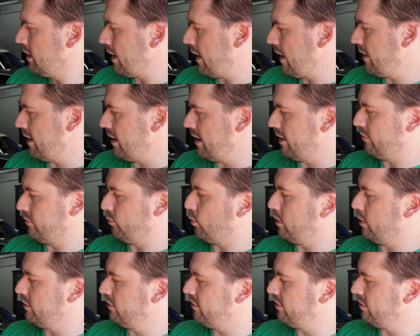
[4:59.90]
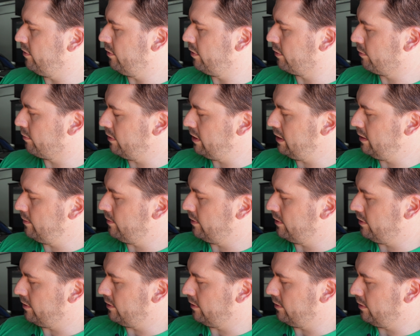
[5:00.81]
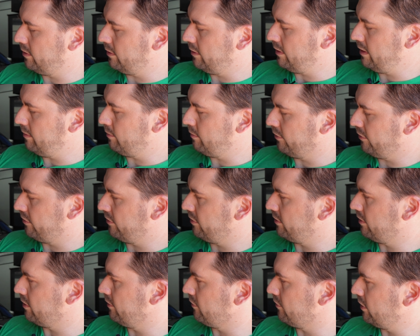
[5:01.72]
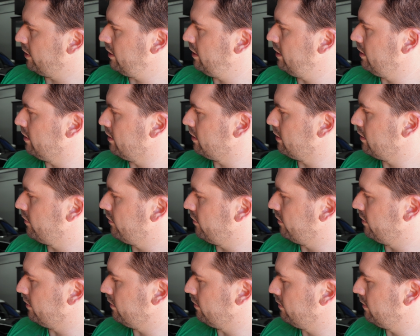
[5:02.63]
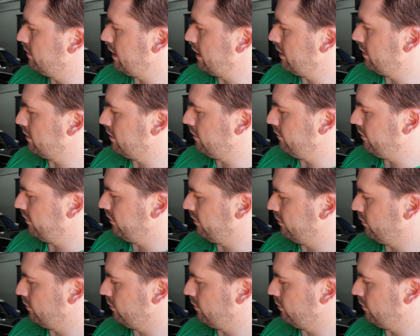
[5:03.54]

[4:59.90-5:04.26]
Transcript: And then it has 1, 2, 3, but the labels, they're over here. So I don't know if this